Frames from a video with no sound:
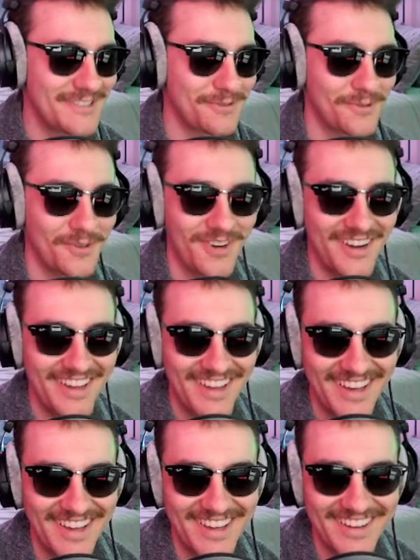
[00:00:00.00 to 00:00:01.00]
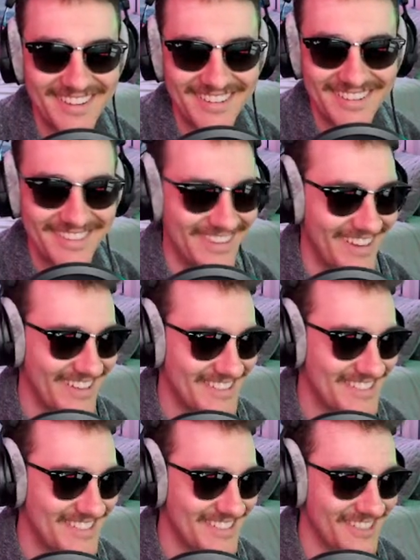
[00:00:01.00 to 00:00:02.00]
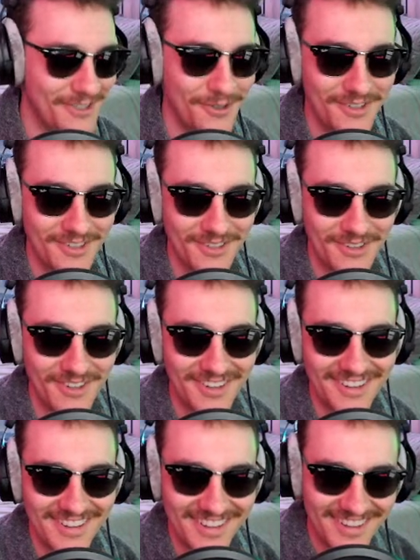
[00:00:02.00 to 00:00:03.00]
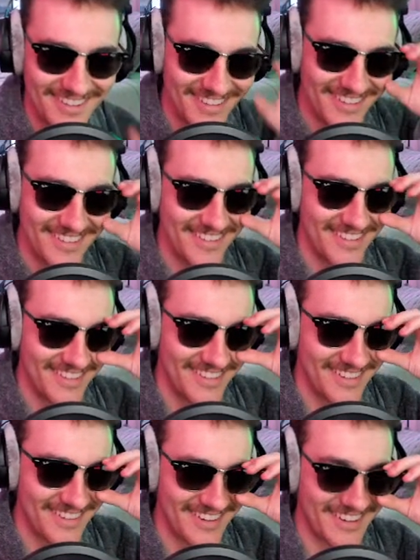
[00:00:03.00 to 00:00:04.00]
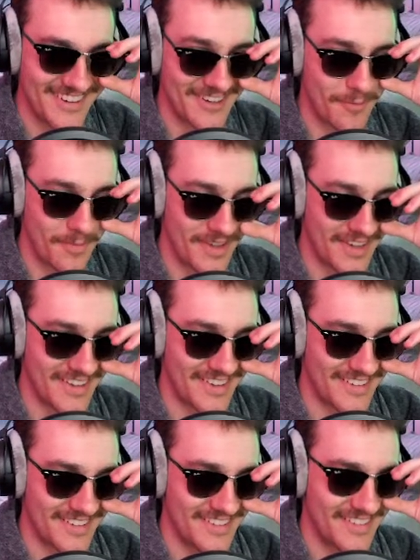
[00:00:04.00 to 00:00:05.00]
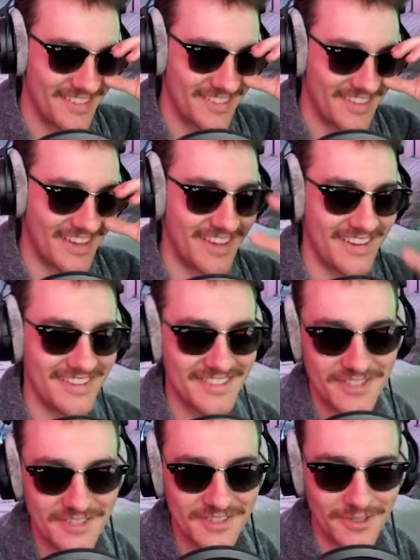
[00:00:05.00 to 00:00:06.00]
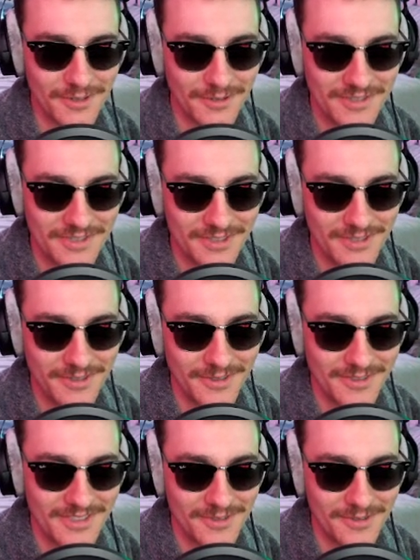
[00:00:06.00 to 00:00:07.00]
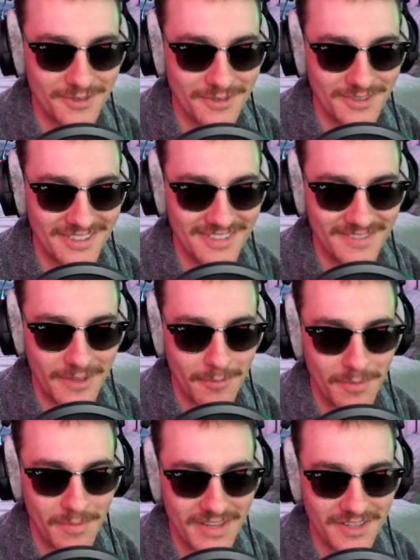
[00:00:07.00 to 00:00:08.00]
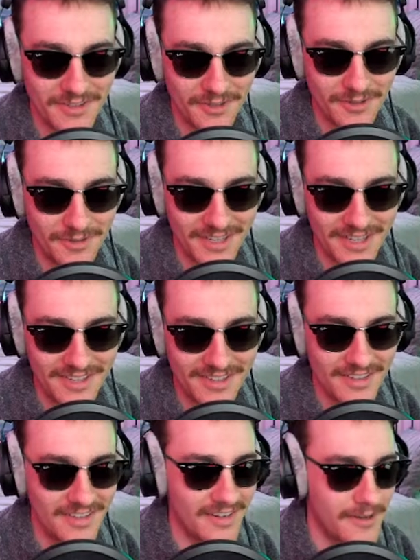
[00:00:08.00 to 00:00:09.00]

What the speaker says: rad. That's so cool. Oh, man. That is so cool. I'm gonna make it a little quieter.